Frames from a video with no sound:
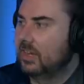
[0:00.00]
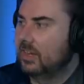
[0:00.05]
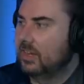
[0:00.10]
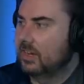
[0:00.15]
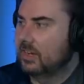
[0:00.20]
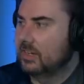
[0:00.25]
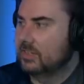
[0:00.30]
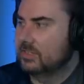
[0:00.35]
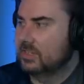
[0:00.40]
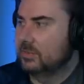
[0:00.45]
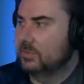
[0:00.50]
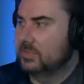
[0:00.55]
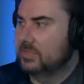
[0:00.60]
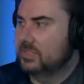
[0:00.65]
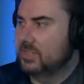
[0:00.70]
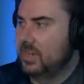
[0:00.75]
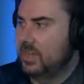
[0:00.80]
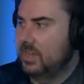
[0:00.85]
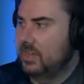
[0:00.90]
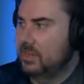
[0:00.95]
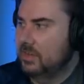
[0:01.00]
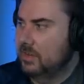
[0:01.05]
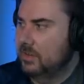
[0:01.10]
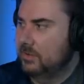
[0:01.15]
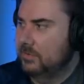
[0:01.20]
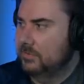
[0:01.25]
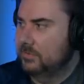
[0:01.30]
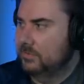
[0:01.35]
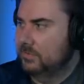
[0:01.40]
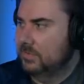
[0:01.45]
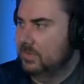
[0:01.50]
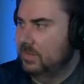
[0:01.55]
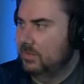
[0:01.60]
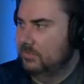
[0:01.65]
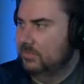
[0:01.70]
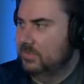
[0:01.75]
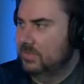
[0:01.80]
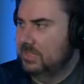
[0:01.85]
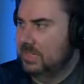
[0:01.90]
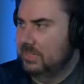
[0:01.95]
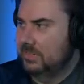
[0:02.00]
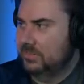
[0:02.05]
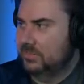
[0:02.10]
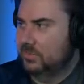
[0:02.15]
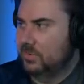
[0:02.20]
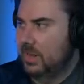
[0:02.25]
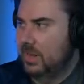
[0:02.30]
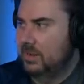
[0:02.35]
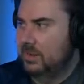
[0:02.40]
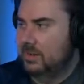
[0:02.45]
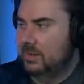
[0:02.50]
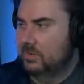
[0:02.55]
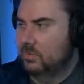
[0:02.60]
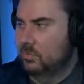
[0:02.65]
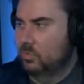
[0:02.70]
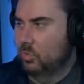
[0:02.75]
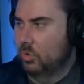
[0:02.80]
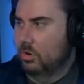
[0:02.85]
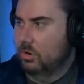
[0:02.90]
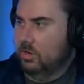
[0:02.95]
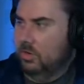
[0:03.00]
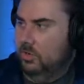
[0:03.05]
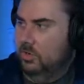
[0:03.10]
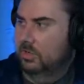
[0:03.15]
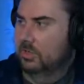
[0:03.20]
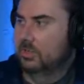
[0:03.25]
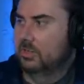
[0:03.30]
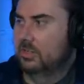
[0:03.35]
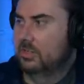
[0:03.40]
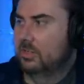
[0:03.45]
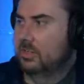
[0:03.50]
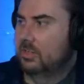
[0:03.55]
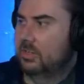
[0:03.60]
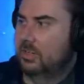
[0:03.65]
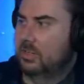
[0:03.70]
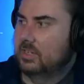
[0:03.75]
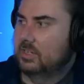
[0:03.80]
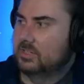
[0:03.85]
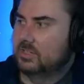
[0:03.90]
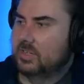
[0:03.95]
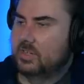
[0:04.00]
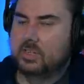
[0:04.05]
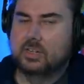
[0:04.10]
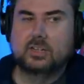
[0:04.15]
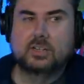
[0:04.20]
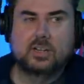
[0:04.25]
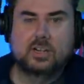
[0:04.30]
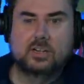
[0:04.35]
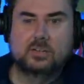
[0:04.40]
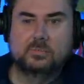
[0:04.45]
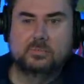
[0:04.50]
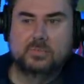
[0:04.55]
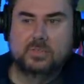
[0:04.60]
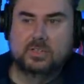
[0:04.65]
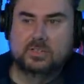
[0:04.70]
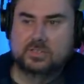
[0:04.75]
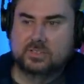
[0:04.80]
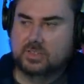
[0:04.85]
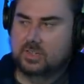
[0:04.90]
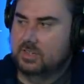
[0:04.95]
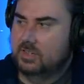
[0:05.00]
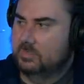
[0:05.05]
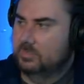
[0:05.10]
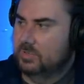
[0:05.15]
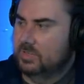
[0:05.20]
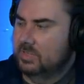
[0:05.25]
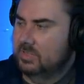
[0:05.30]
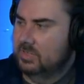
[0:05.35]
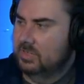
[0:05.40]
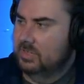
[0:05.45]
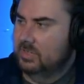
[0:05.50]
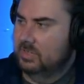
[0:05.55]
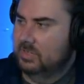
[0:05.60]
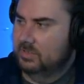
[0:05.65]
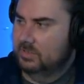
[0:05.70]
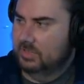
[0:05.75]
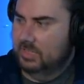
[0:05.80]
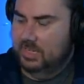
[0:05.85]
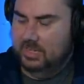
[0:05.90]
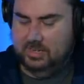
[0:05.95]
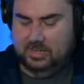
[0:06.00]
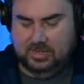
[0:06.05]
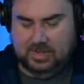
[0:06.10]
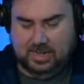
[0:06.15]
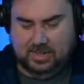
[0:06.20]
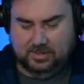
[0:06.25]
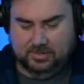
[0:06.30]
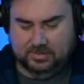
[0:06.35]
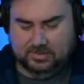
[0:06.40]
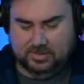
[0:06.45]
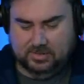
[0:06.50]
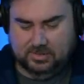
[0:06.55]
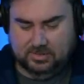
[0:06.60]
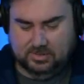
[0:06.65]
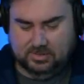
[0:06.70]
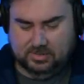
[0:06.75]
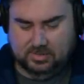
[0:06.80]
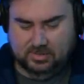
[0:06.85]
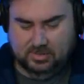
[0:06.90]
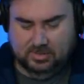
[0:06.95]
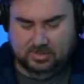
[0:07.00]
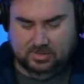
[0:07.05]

I guess I would say, of the Death Stranding work has been laid at Alex's.